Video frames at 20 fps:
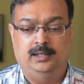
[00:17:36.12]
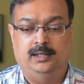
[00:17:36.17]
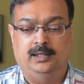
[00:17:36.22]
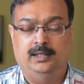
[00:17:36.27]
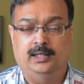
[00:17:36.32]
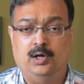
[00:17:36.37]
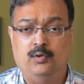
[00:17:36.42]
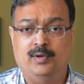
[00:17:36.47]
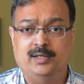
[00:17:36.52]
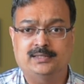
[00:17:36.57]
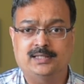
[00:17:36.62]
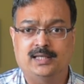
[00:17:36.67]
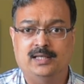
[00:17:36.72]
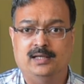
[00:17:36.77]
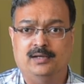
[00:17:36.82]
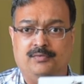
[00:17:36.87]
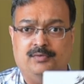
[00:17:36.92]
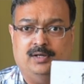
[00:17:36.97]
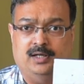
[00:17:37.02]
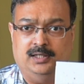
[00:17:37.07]
Now as I
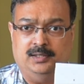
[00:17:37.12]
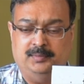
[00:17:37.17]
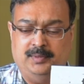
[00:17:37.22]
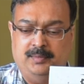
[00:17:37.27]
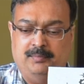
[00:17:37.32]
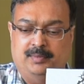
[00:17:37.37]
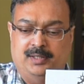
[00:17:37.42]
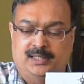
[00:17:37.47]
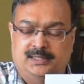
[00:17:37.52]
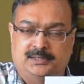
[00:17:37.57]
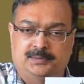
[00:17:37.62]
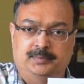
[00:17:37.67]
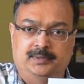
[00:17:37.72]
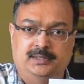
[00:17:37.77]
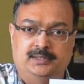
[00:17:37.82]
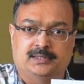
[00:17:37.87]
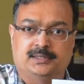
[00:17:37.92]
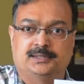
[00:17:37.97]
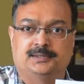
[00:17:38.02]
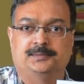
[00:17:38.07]
have cut my brass
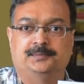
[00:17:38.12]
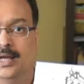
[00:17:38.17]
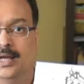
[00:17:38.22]
piece